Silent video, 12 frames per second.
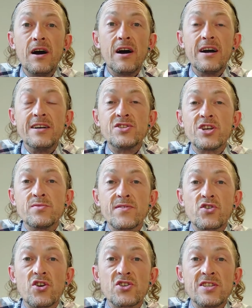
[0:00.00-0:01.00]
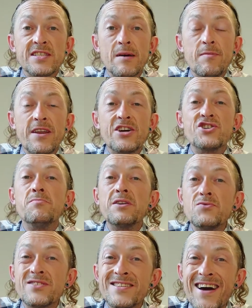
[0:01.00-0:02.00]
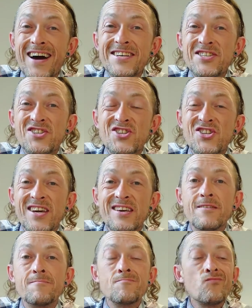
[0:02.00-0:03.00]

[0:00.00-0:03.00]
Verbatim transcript: Uh, in terms of cross-contamination, but it was nice to see